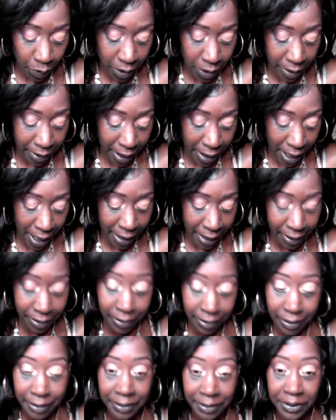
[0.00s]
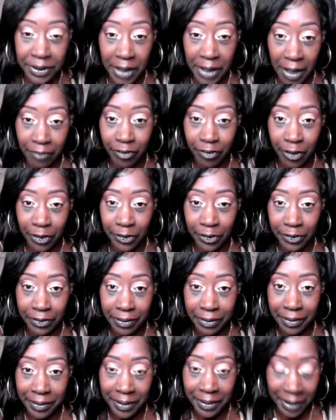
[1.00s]
That's one I could
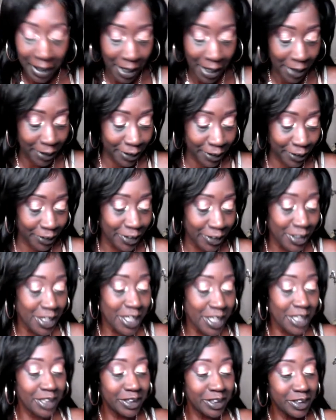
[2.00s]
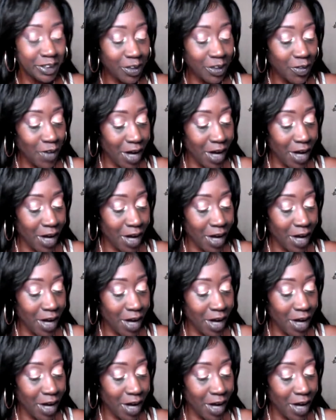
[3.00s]
never conquer.